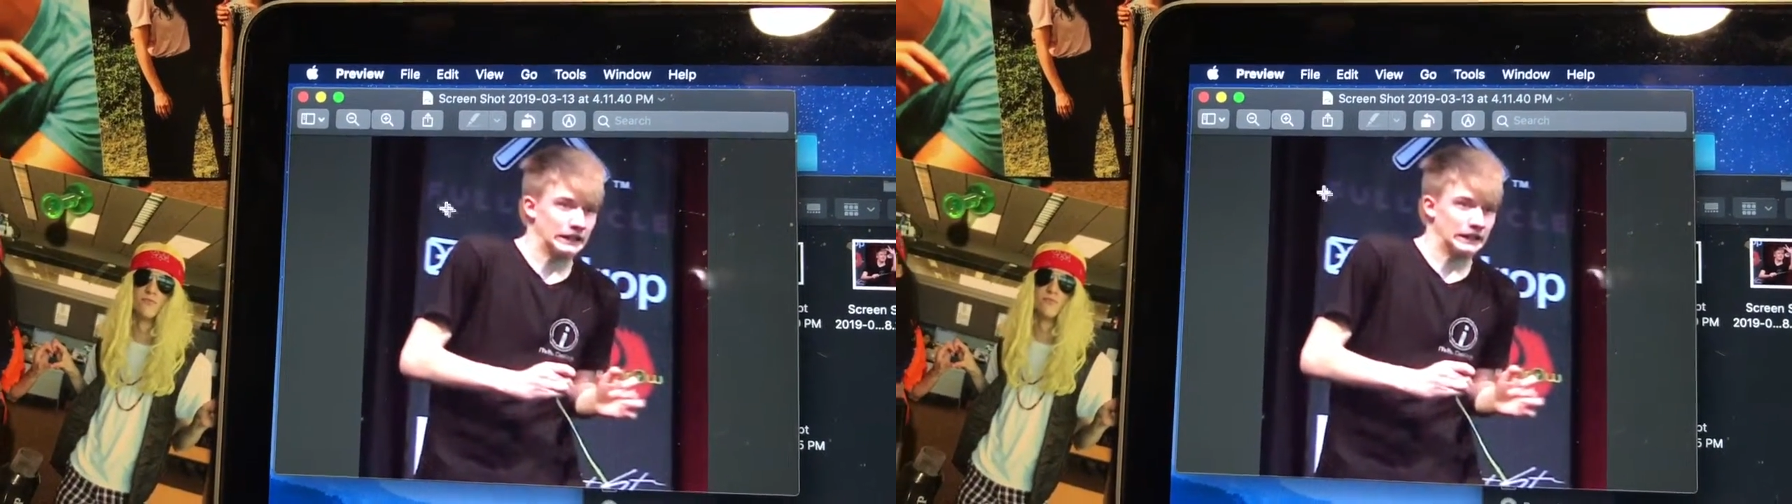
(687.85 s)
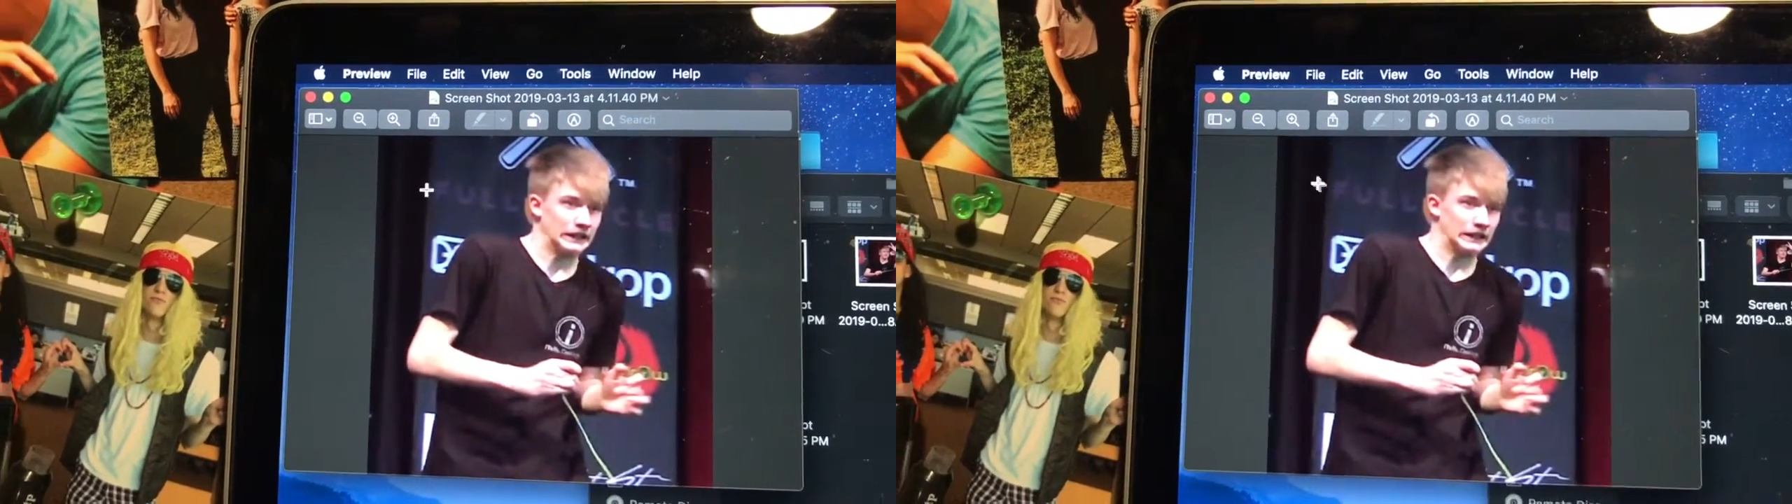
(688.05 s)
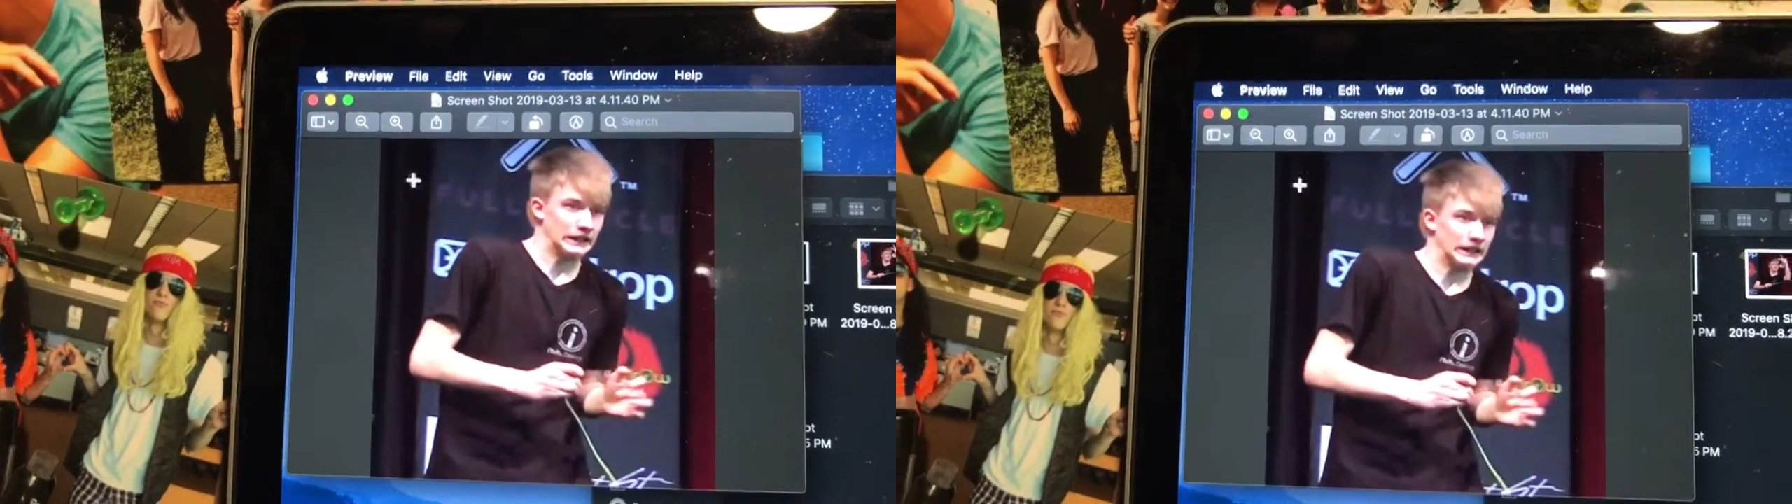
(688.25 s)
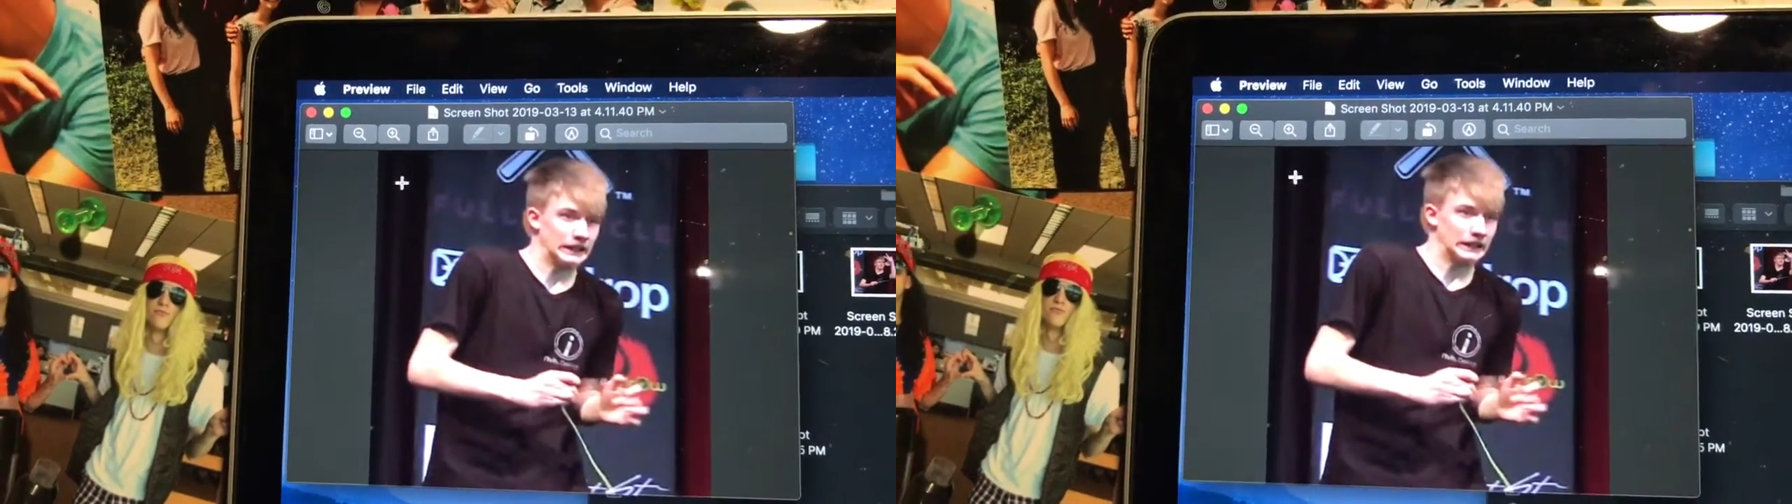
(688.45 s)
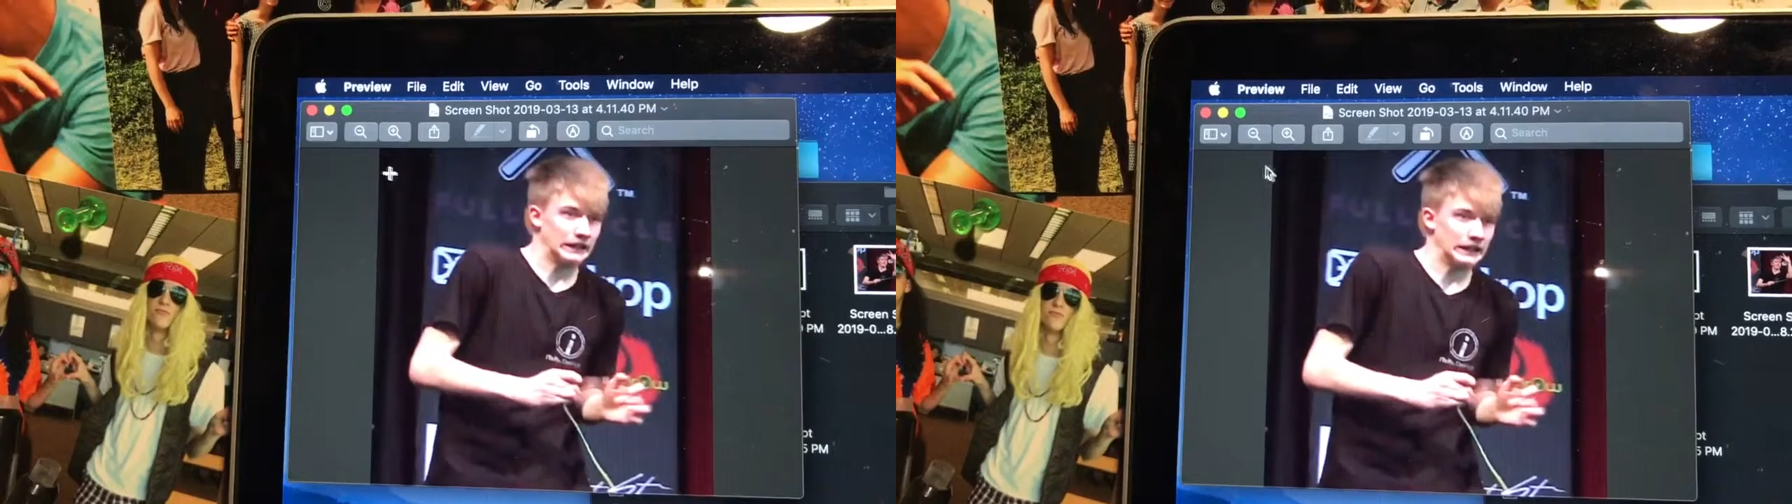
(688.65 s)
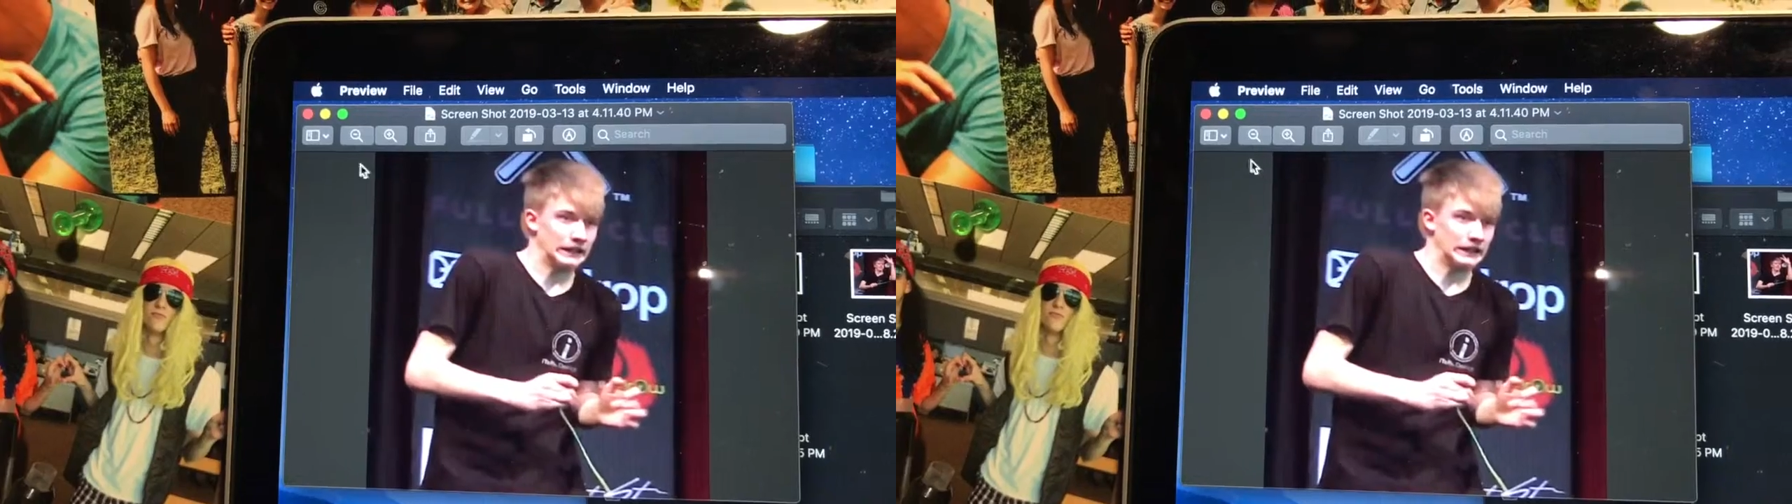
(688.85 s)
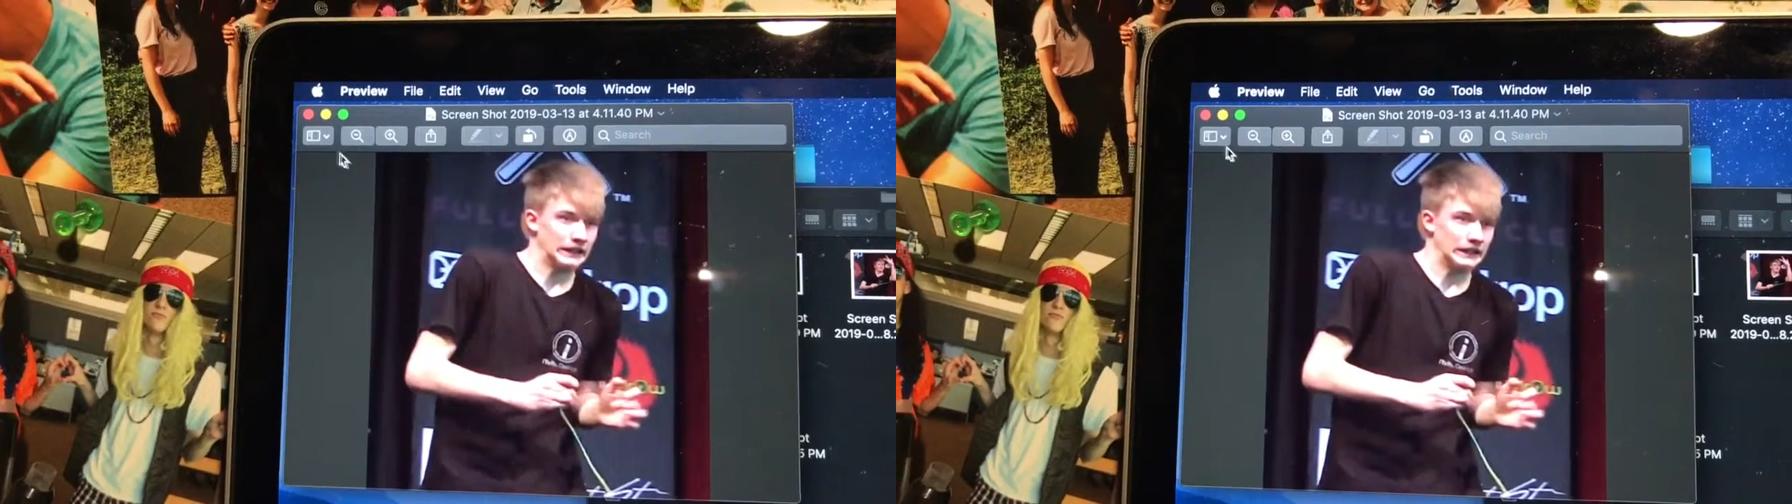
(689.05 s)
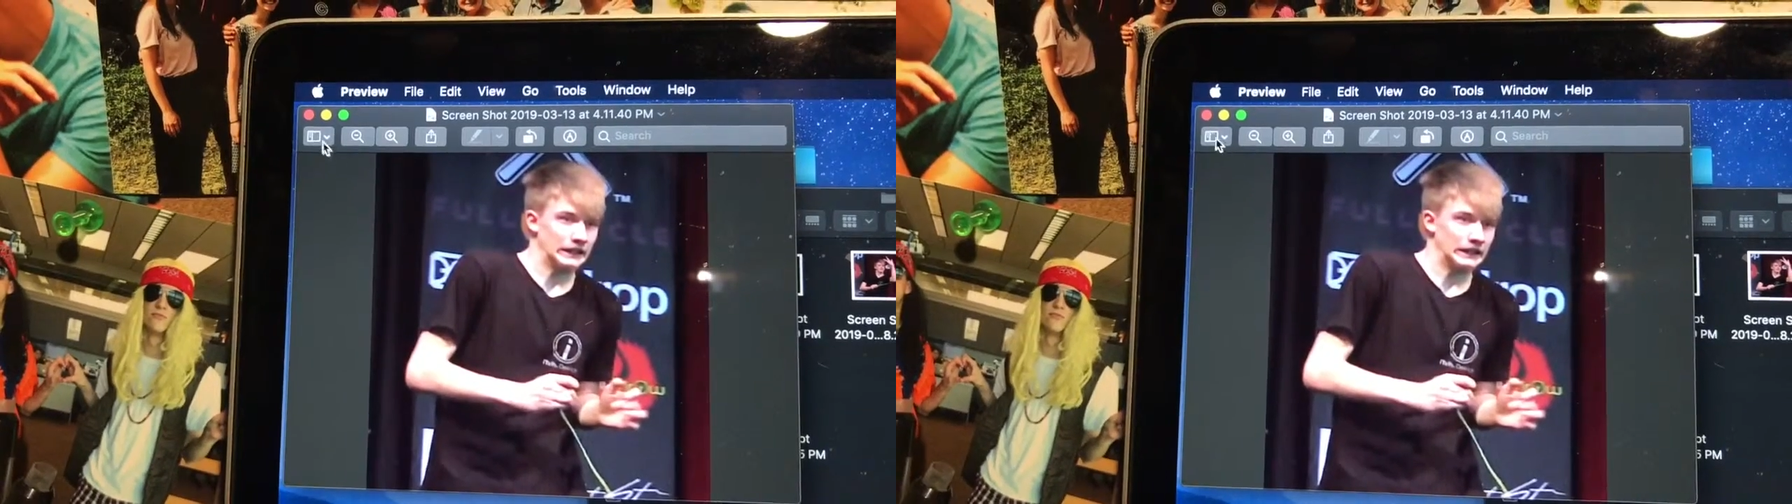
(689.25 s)
it shows that you don't have
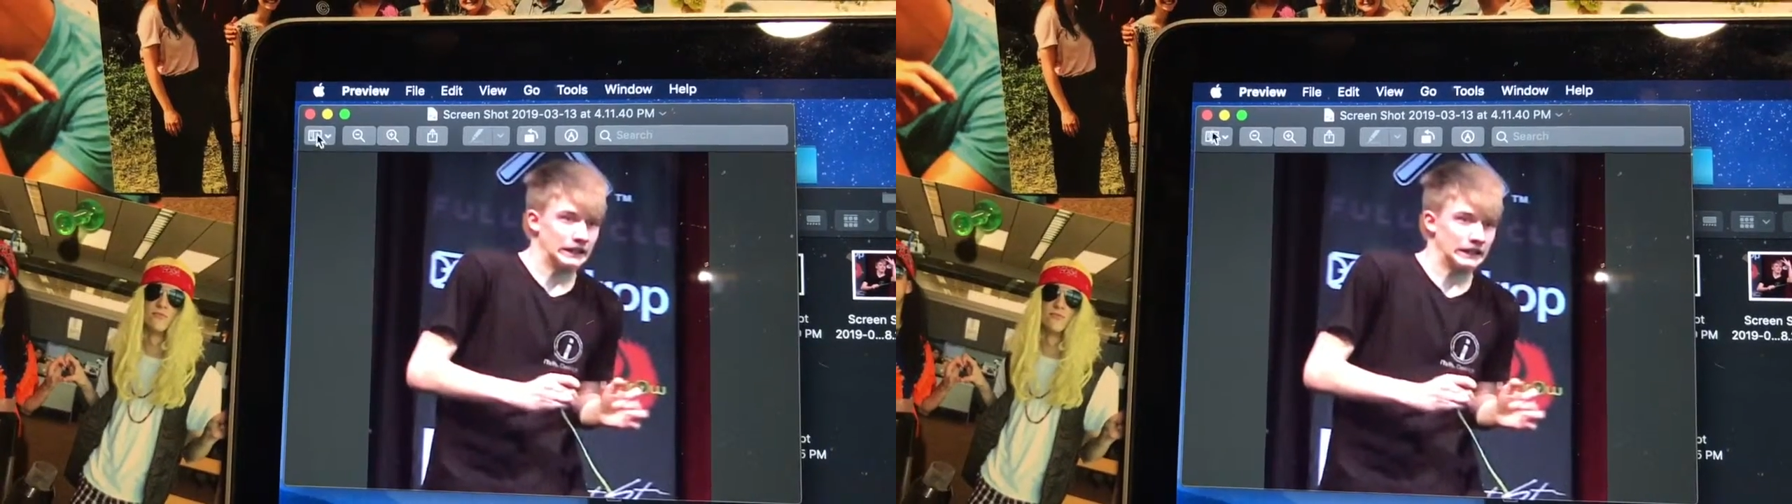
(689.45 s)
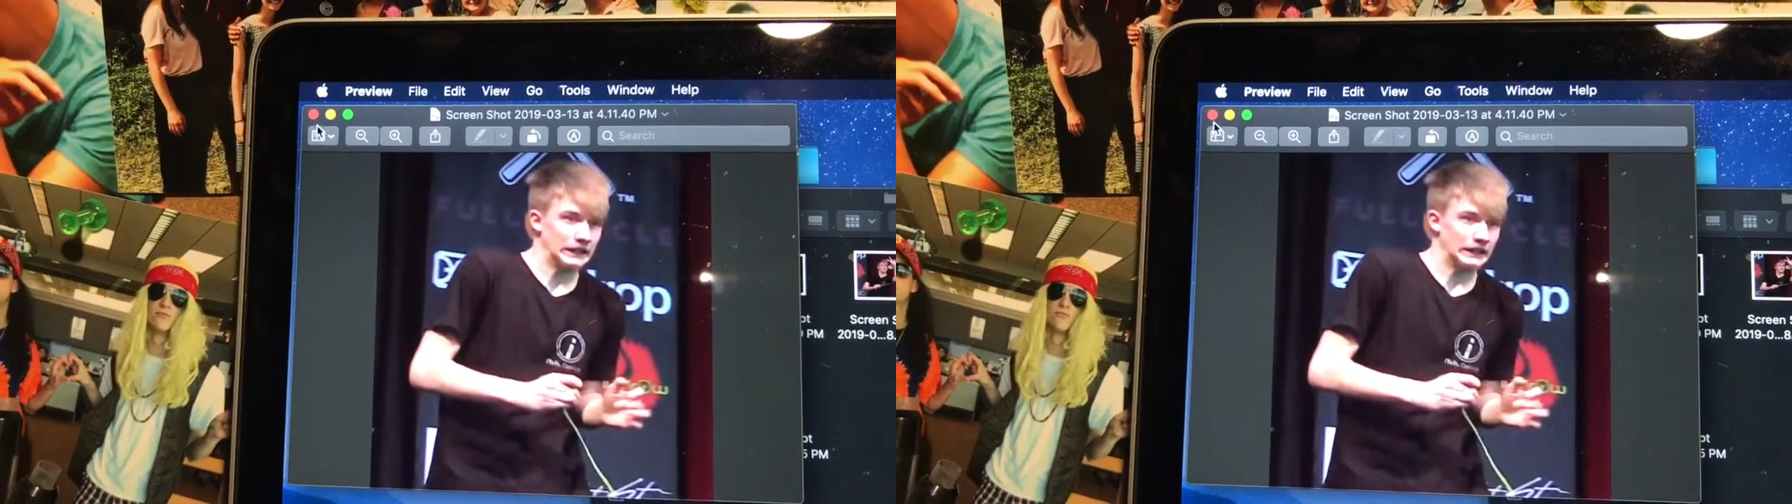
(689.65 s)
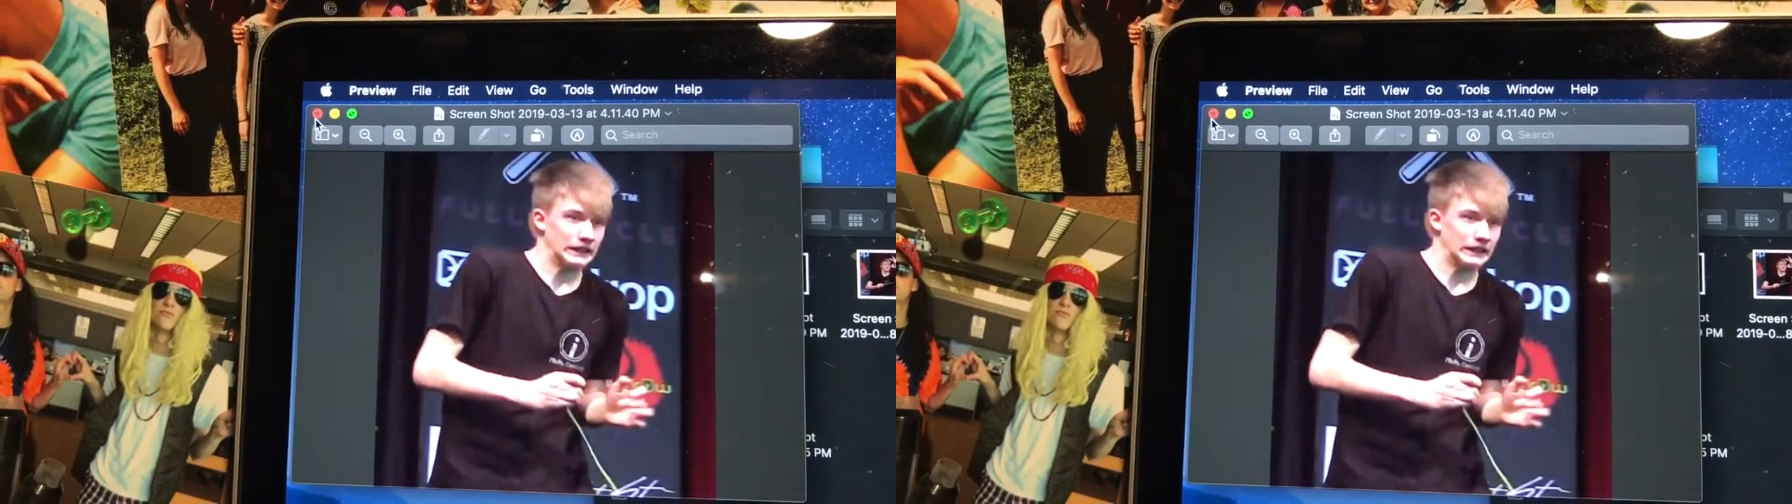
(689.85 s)
professionalism